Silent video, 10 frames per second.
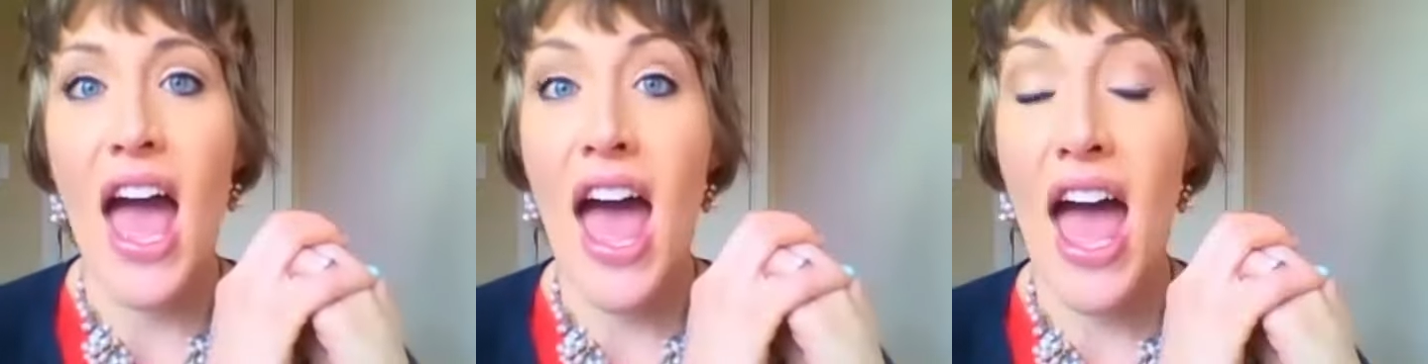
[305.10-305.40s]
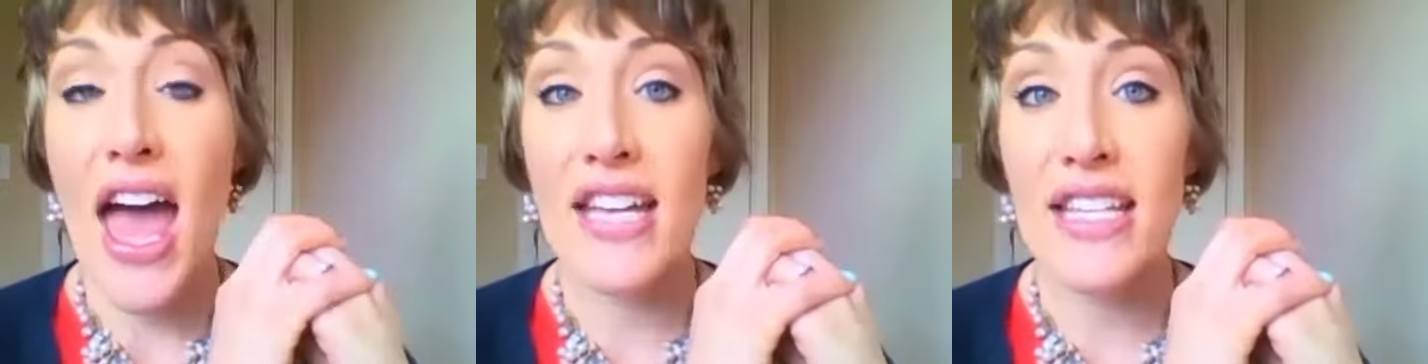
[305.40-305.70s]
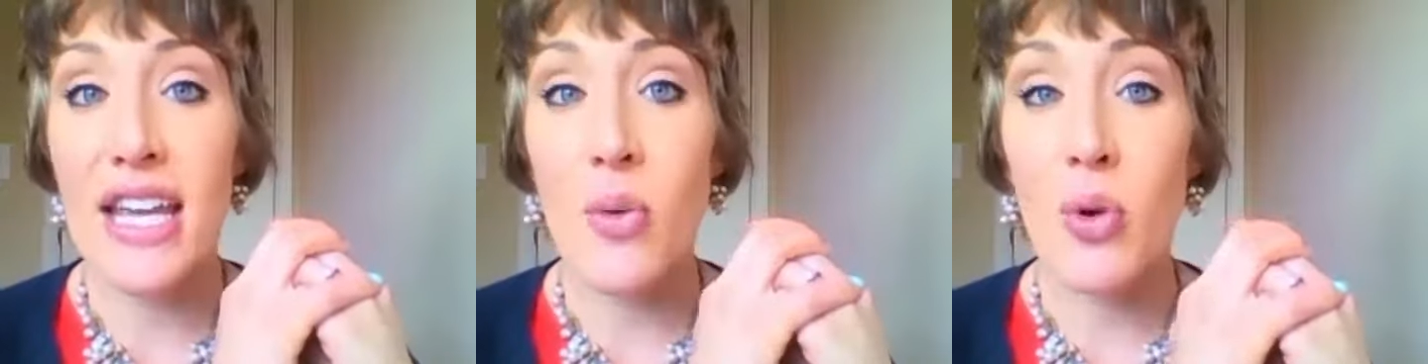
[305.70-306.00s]
And
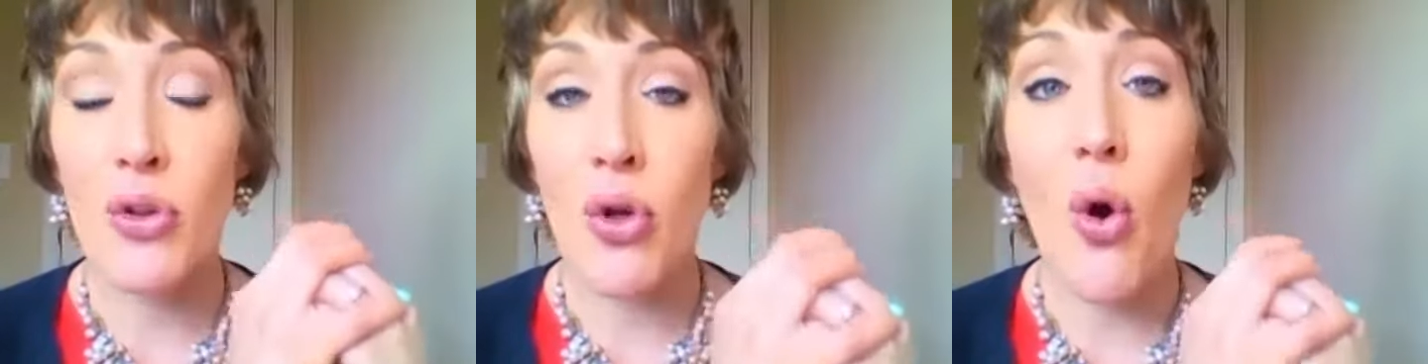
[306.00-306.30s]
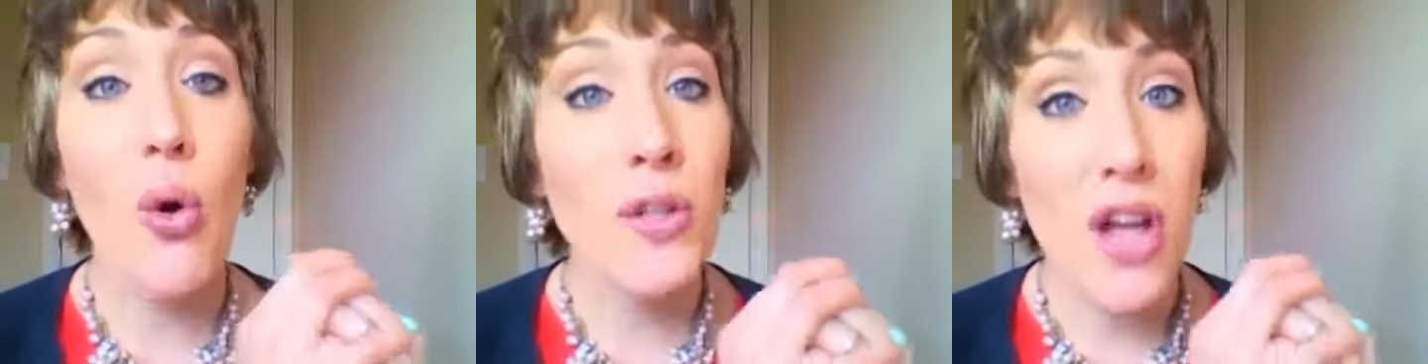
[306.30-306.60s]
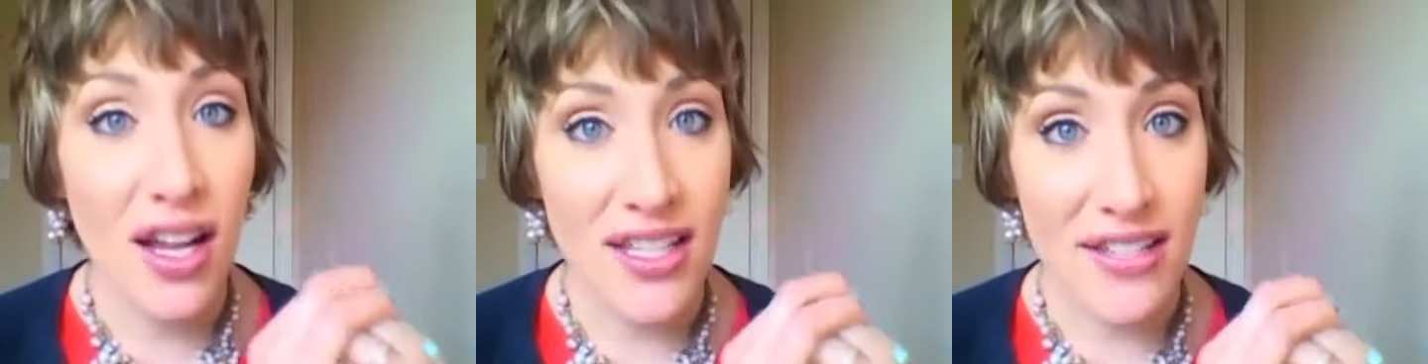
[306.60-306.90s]
it will hold
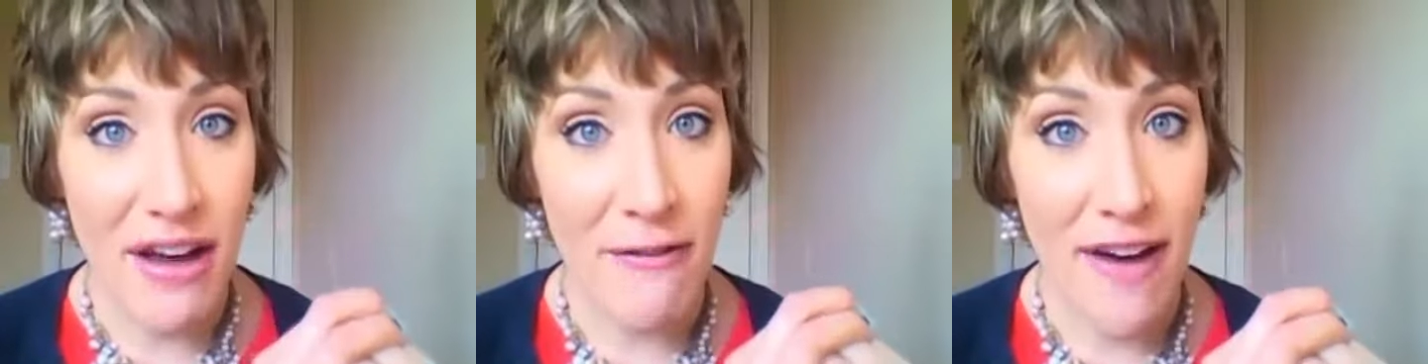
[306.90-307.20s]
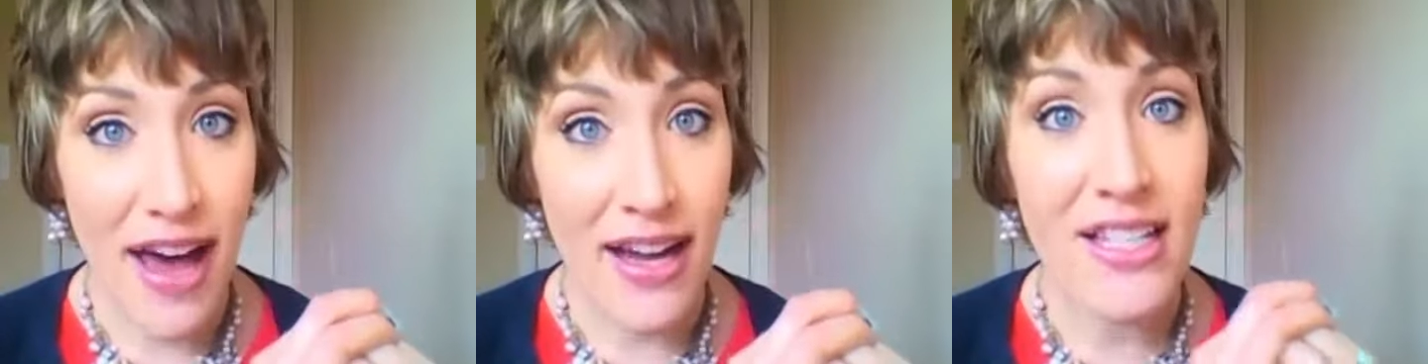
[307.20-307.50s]
on to that fat